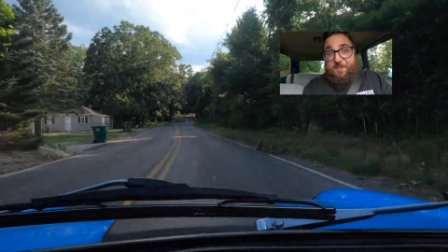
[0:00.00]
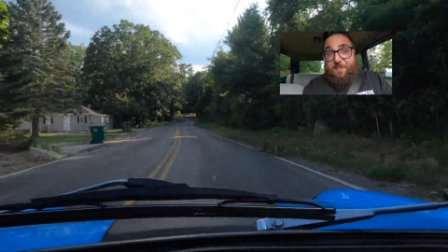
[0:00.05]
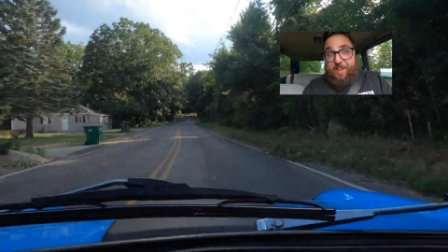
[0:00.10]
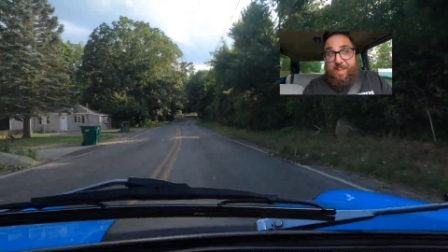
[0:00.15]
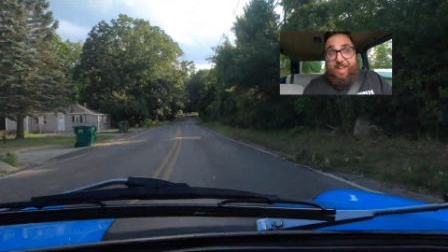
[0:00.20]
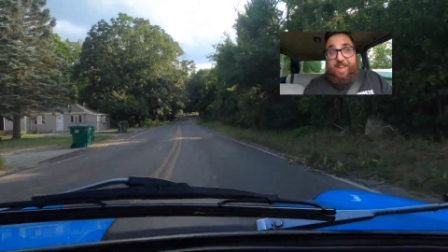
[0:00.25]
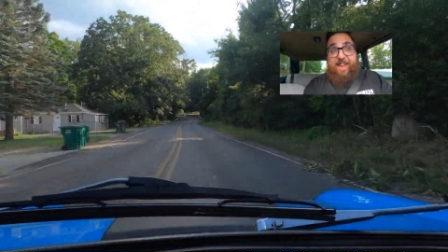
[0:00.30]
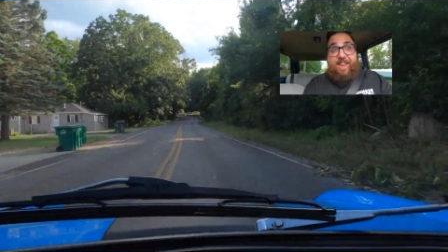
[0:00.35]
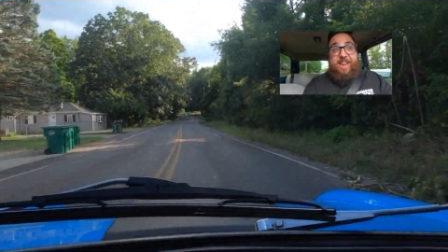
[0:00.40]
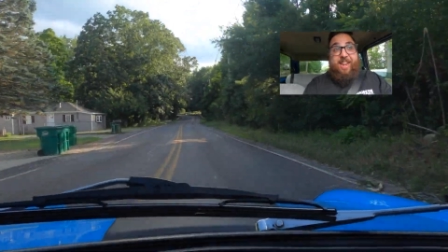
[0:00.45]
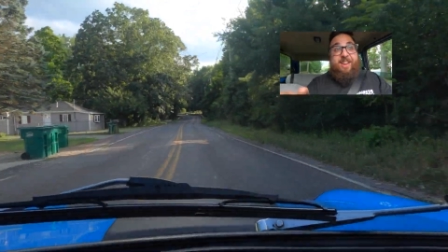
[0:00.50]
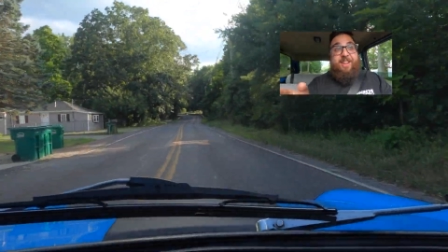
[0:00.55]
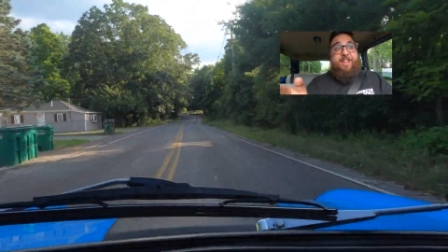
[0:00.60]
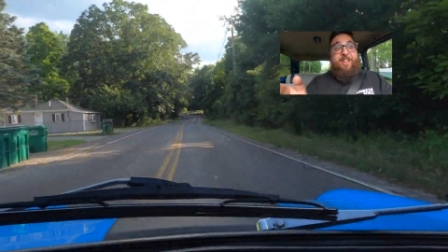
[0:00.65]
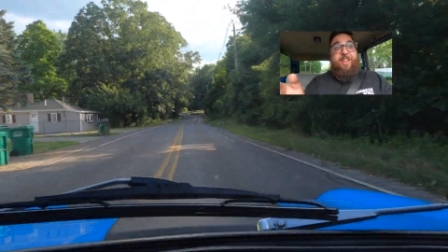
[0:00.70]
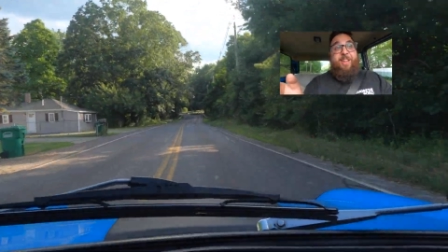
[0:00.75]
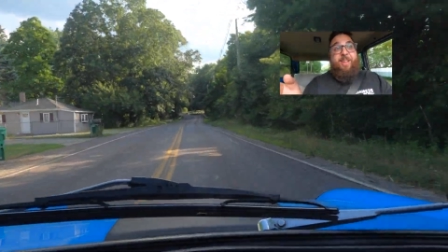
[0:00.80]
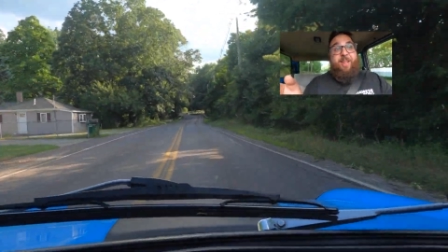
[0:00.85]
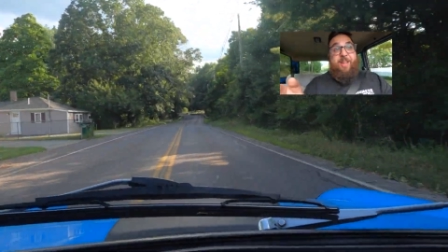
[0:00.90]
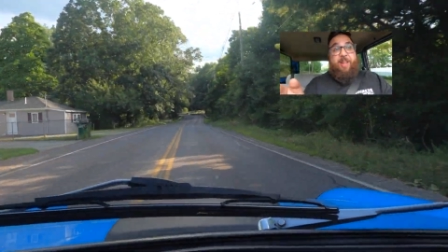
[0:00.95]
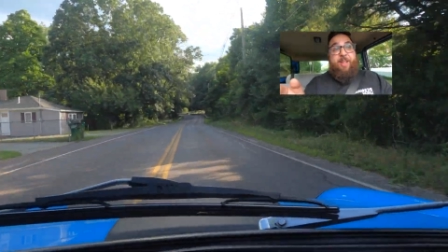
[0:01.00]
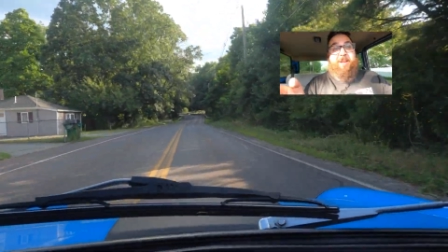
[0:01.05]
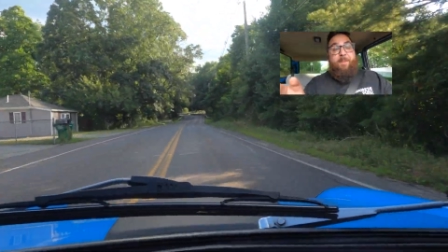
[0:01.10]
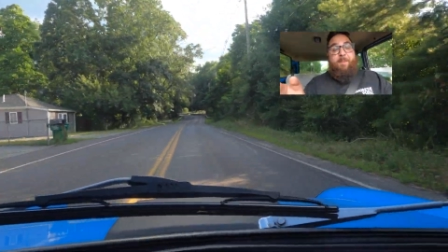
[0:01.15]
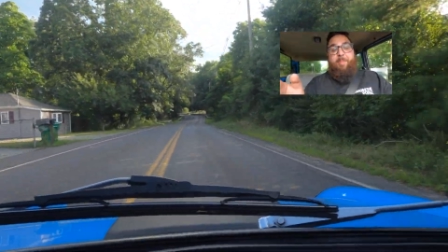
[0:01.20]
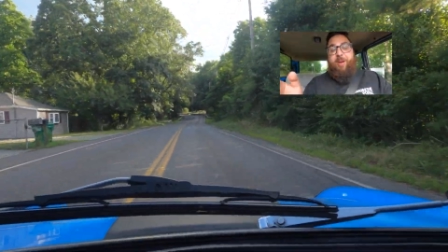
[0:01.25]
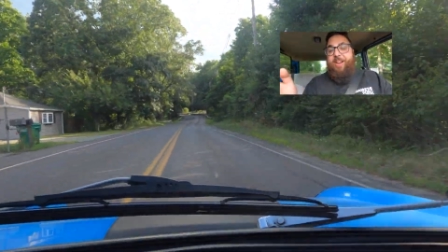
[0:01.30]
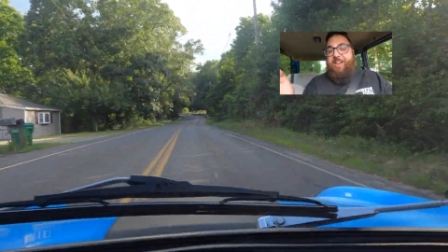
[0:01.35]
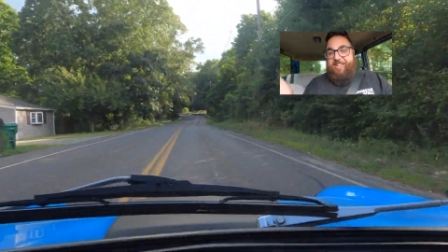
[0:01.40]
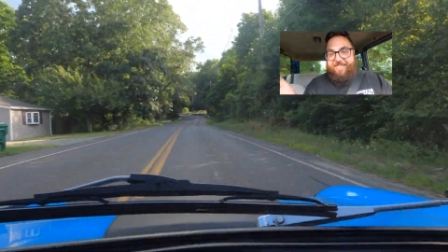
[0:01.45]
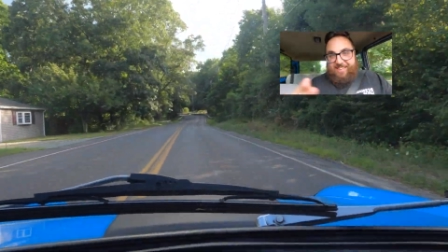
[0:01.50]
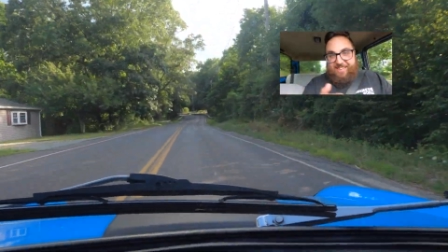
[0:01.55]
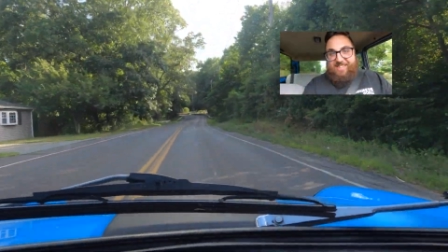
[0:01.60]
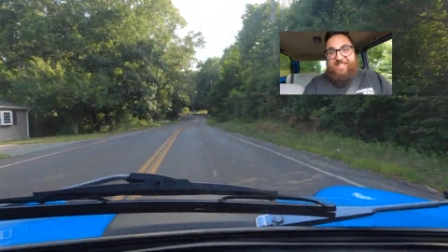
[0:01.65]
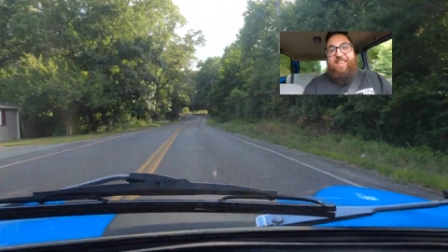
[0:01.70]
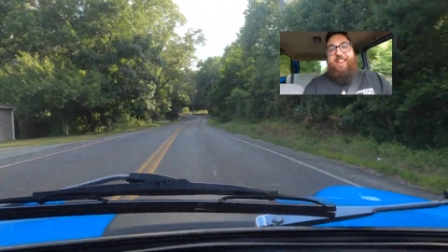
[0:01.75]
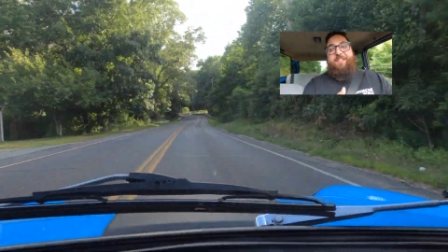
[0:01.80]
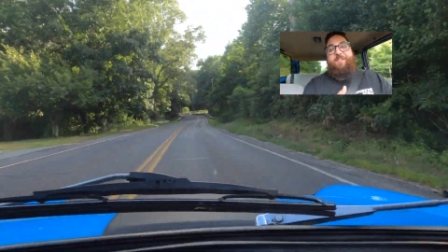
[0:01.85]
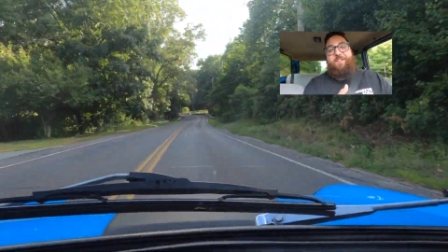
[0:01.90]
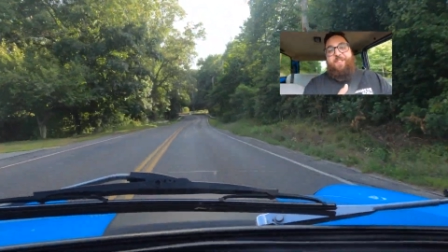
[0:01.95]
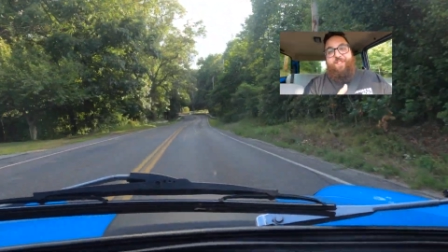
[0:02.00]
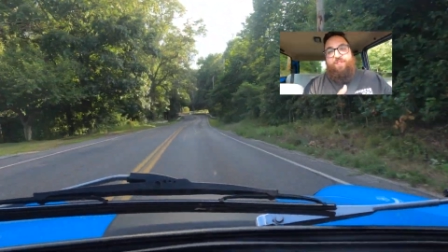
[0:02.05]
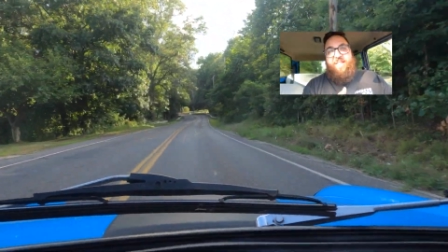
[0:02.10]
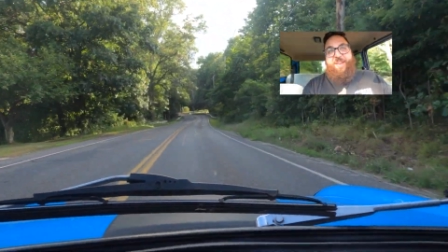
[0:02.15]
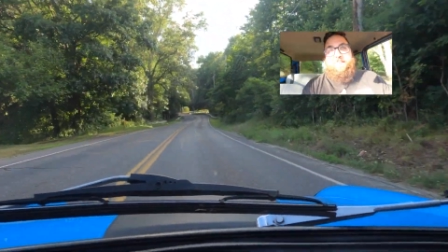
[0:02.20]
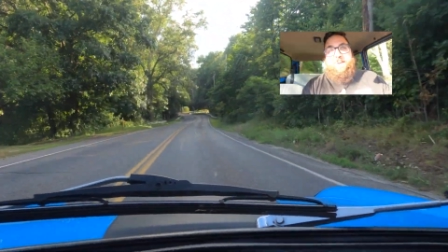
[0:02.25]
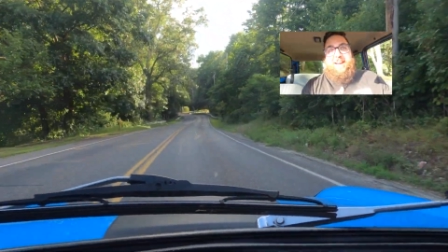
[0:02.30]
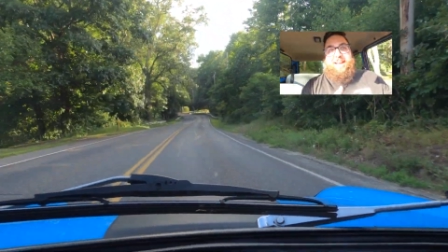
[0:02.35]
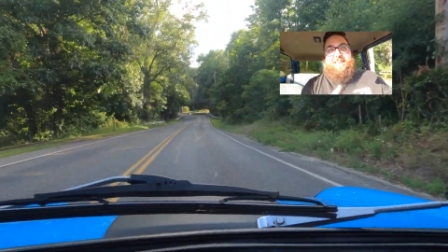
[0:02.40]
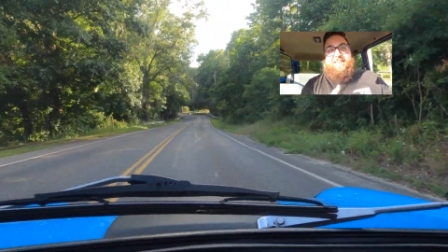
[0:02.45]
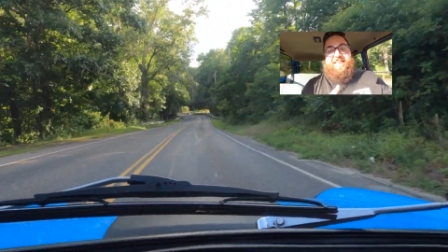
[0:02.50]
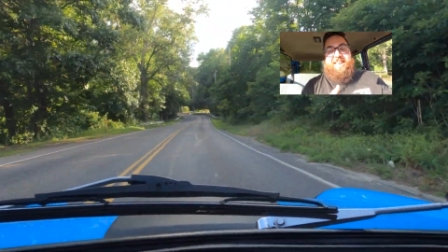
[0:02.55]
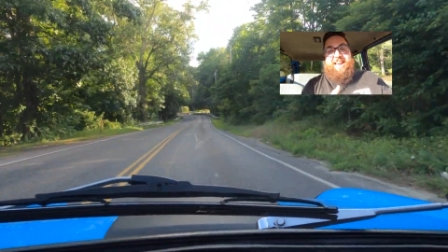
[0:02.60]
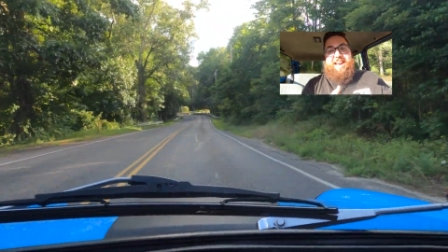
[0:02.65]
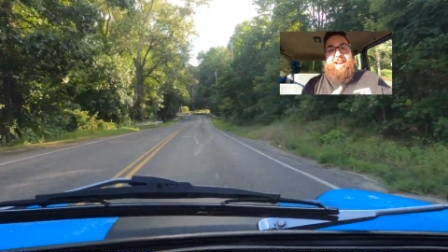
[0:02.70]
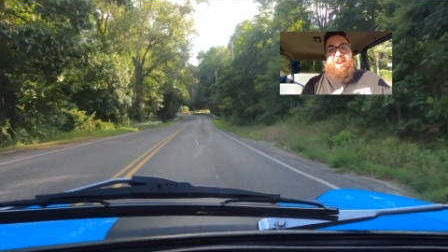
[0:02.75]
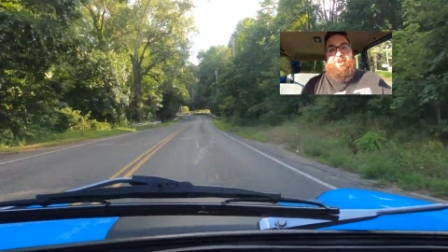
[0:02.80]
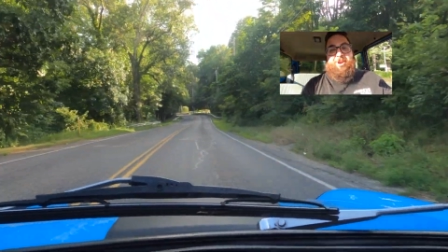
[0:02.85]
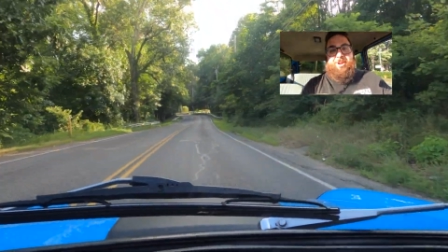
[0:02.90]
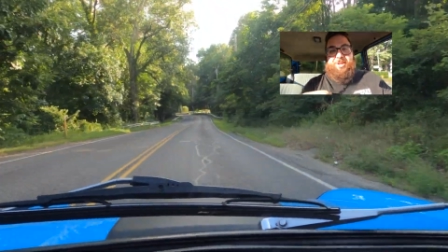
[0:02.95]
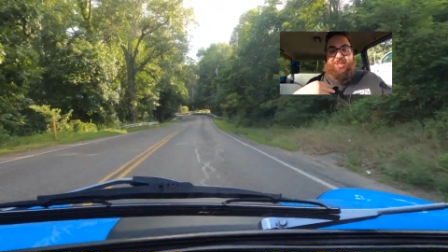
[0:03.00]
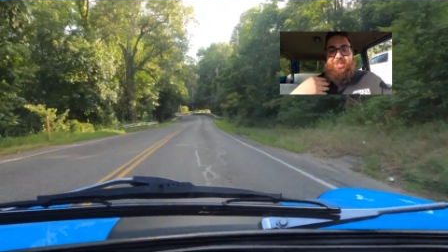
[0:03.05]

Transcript: fine, but it does it at 50 miles an hour.